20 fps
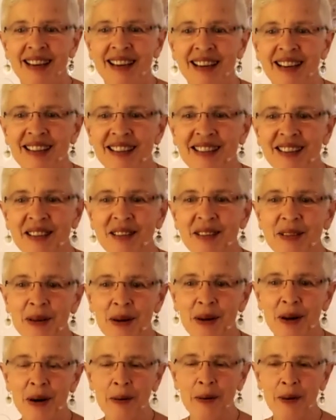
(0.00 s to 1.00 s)
is the
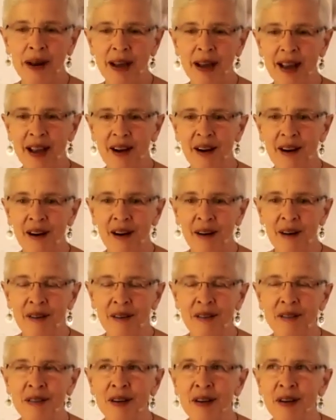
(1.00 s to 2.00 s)
doorway
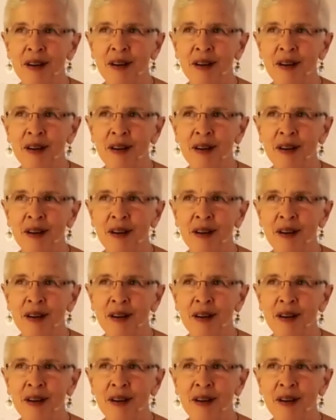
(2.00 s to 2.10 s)
of